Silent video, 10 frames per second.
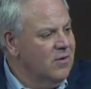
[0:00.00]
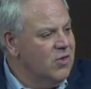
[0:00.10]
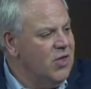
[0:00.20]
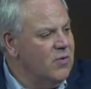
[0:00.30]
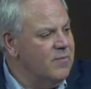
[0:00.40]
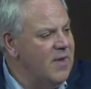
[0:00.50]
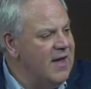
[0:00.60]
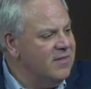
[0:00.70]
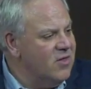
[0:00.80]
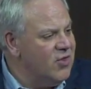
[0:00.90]

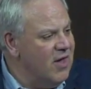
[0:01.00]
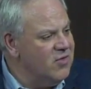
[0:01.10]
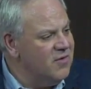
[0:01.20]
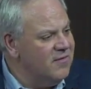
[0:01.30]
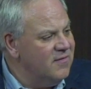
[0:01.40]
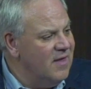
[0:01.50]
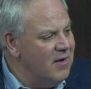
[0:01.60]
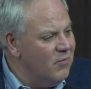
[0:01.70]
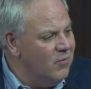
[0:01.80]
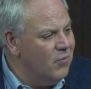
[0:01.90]

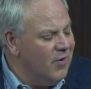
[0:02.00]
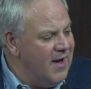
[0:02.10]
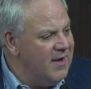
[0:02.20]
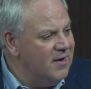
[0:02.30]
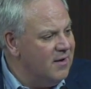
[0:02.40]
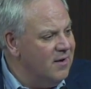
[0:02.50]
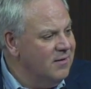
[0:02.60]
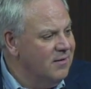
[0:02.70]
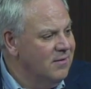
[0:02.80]
that were edited,